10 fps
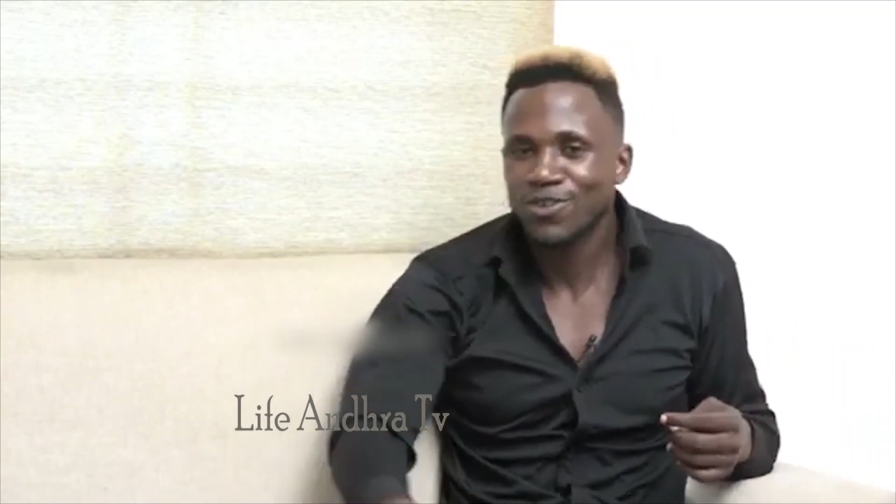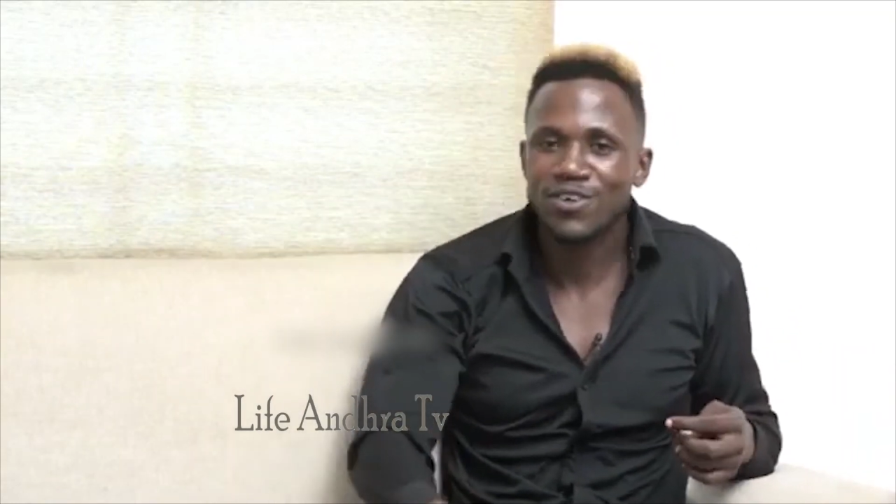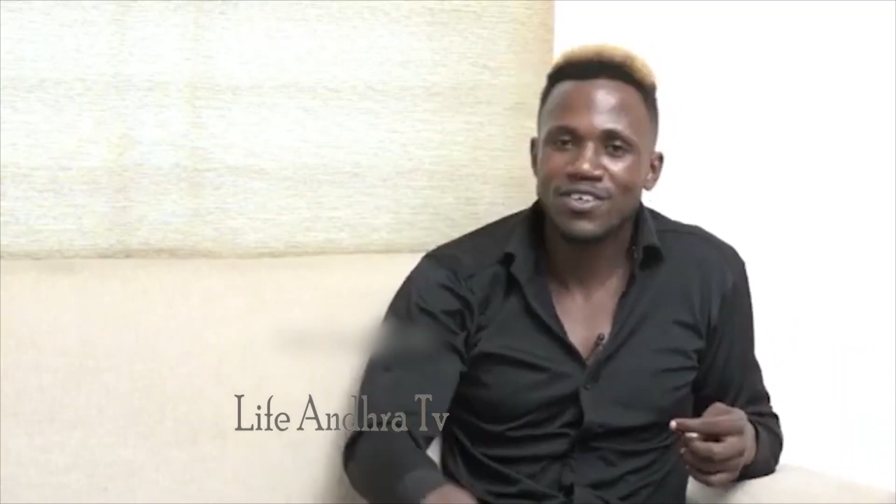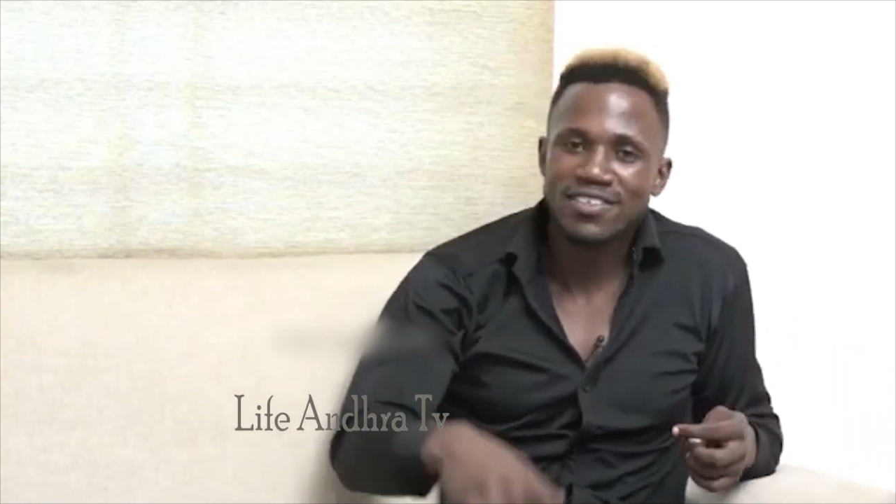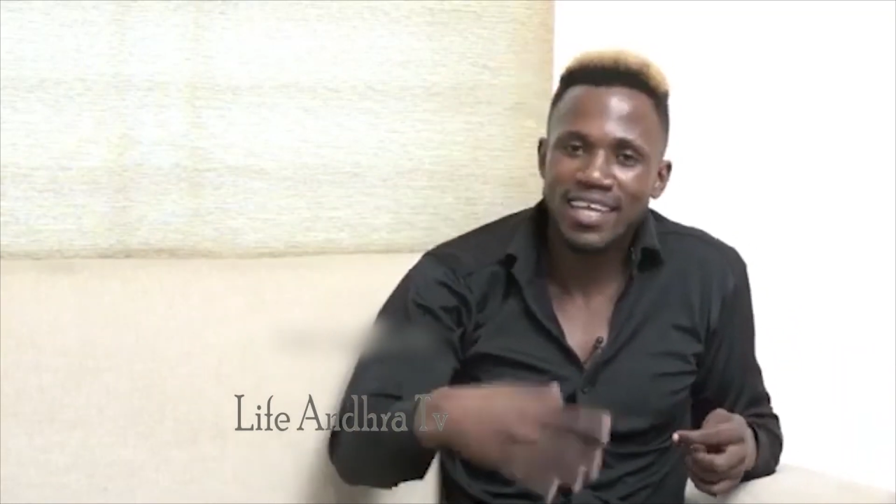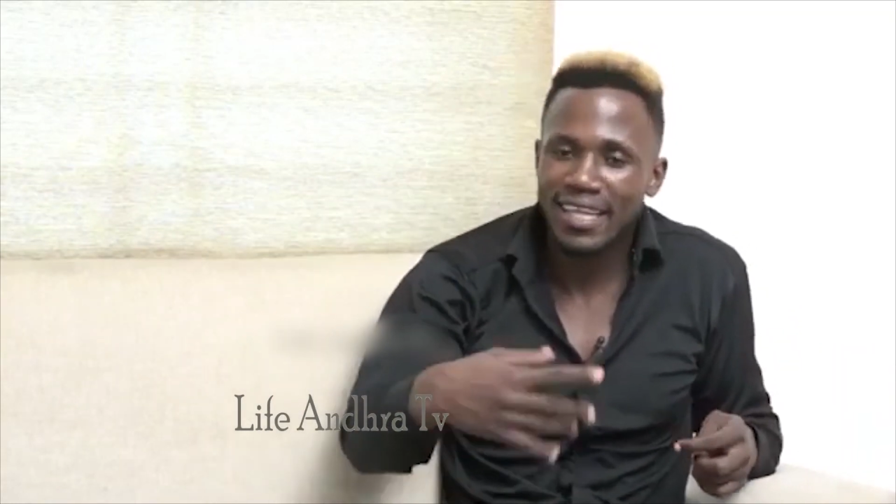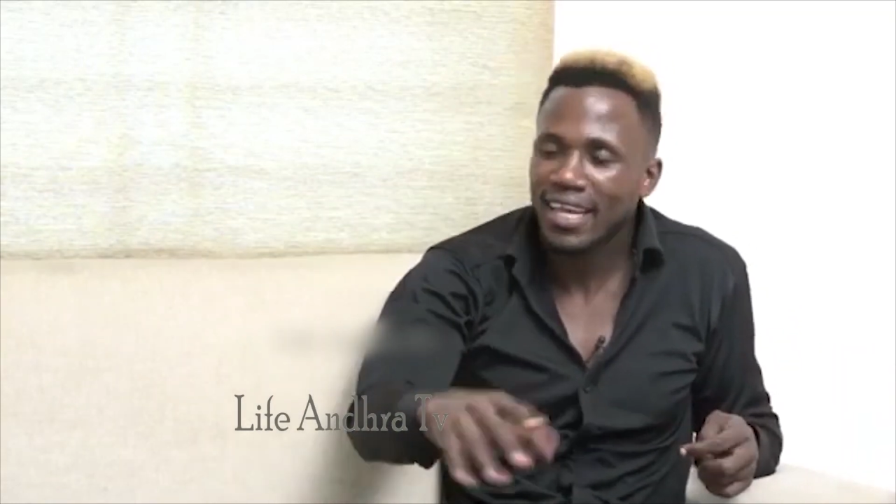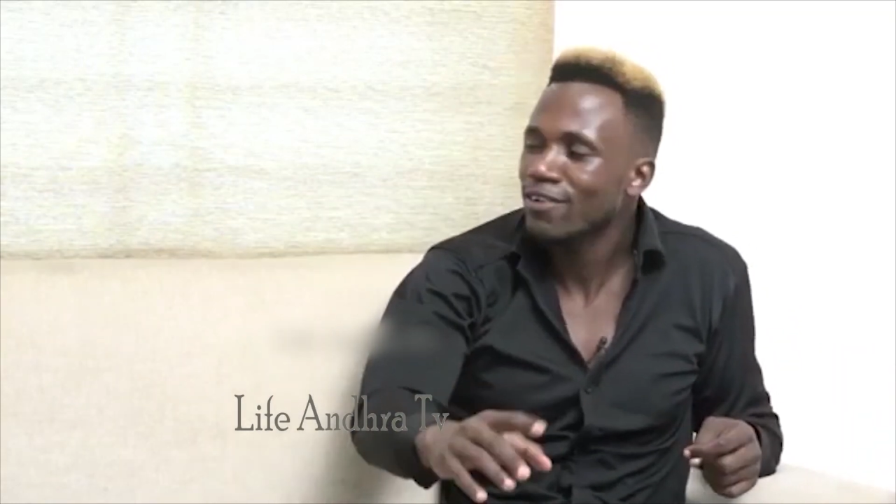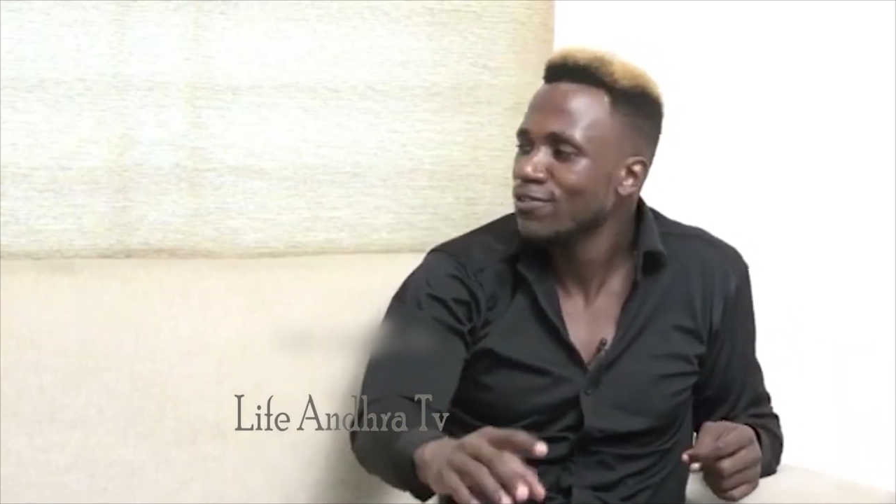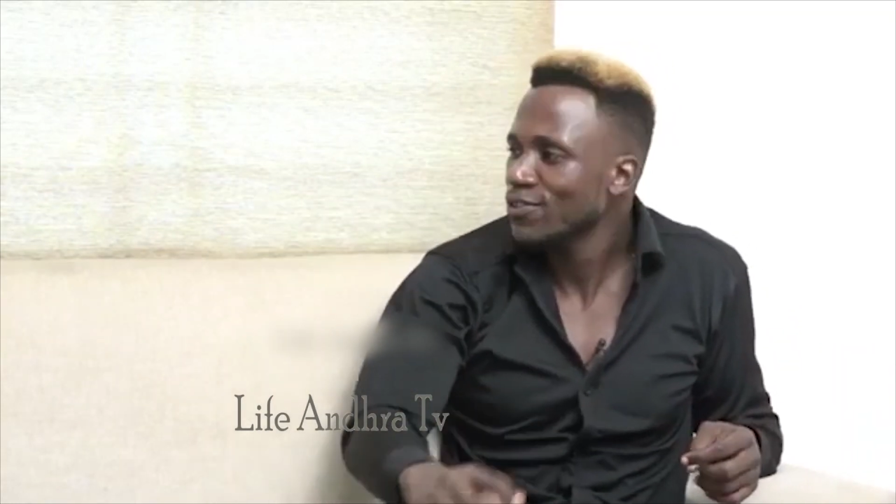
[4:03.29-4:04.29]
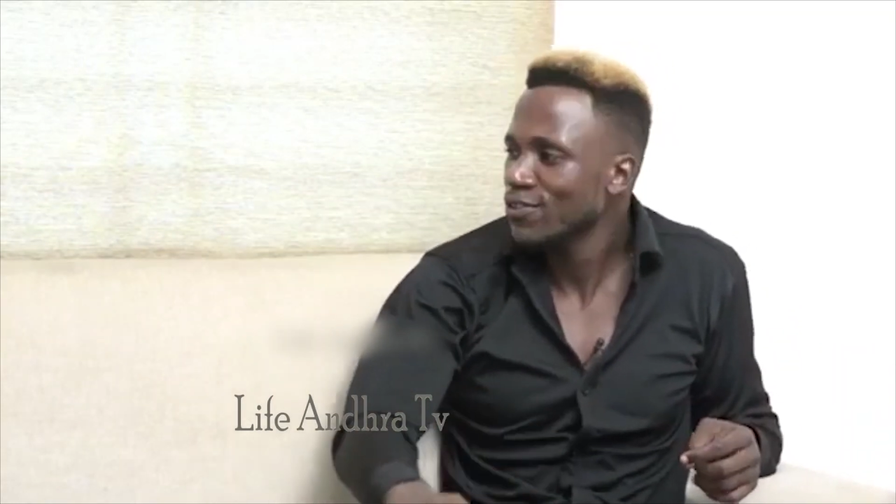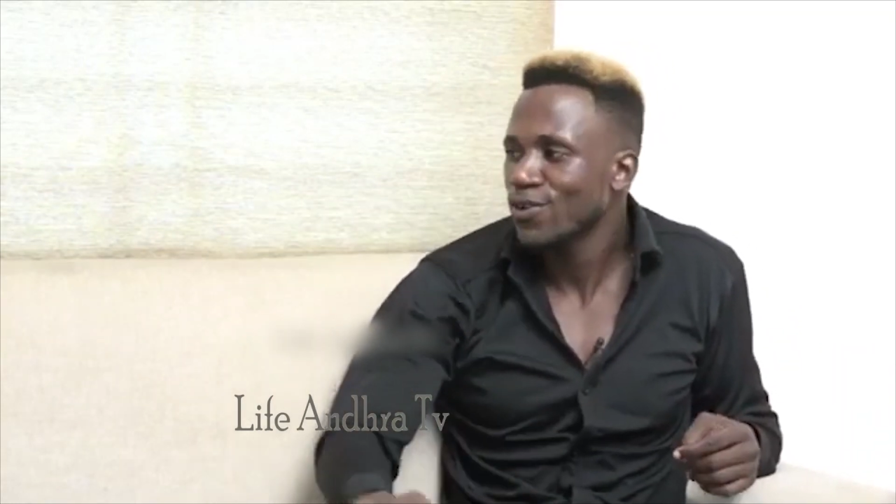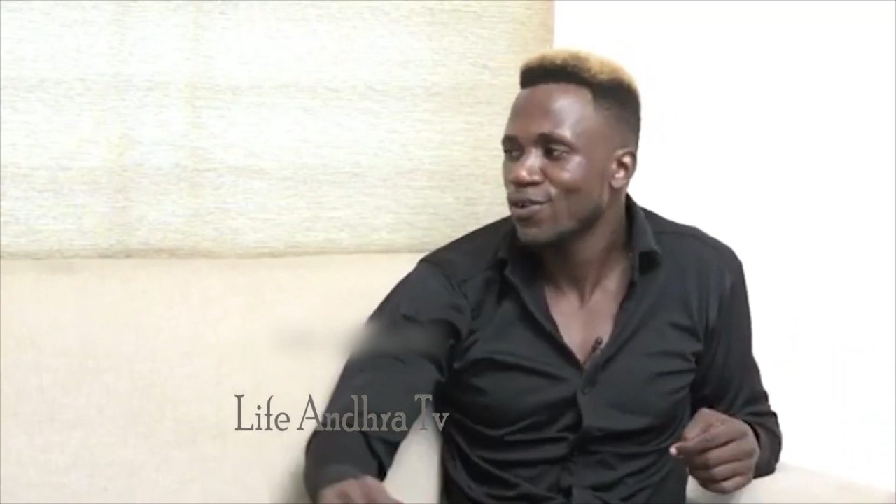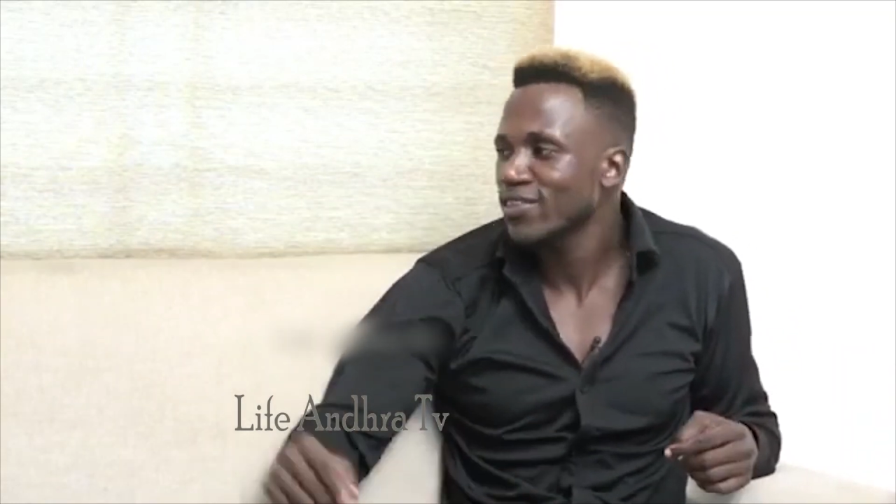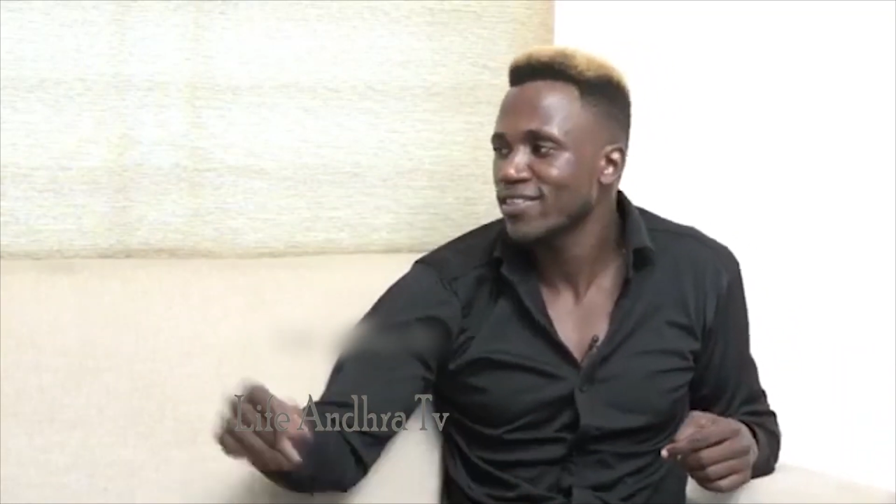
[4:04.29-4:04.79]
songs, I love your
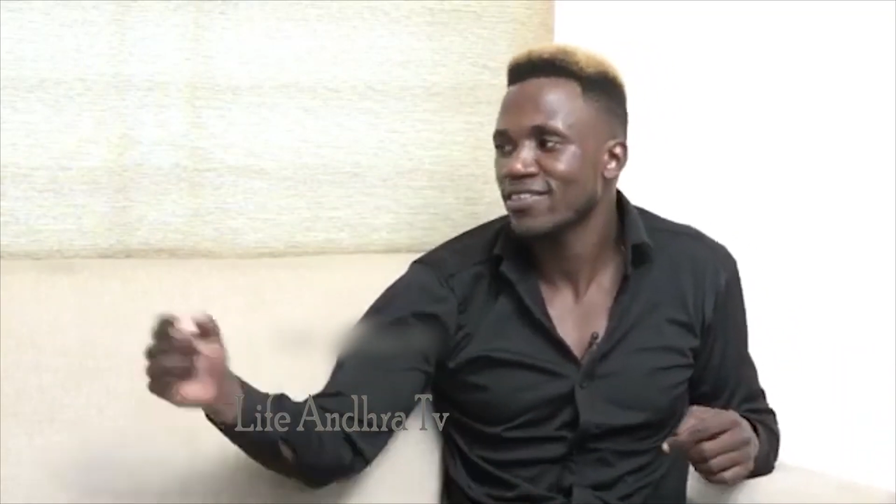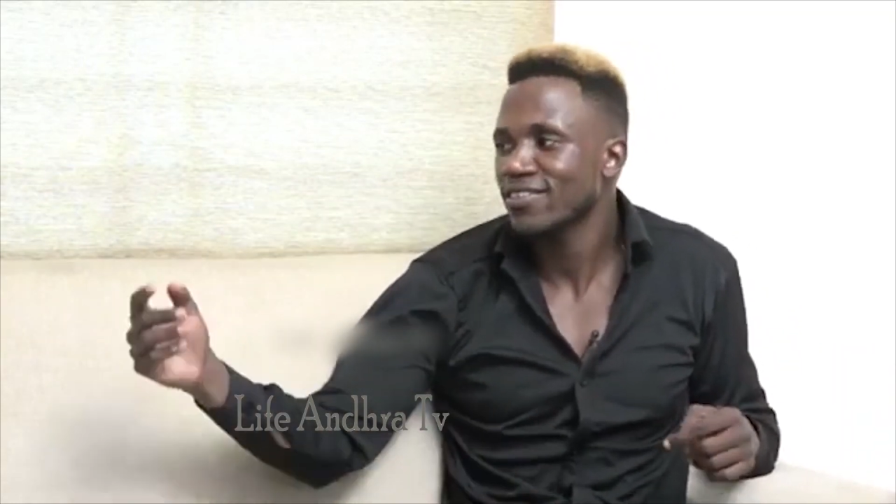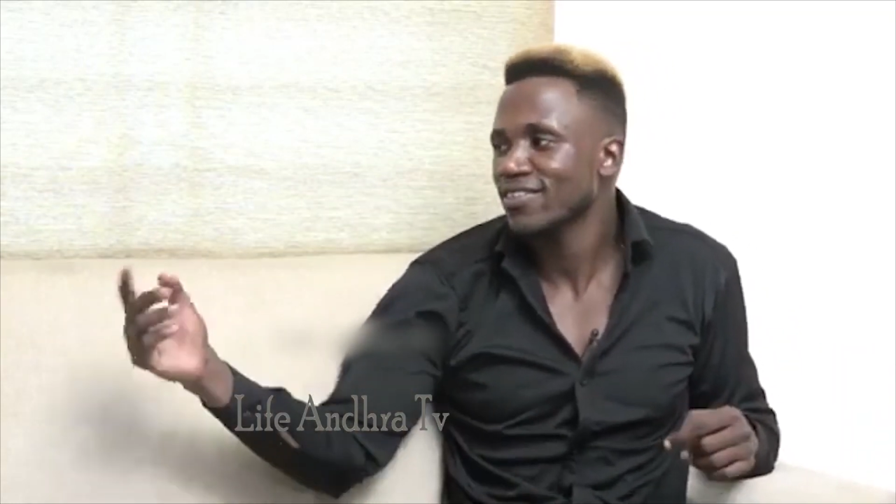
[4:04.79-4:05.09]
songs,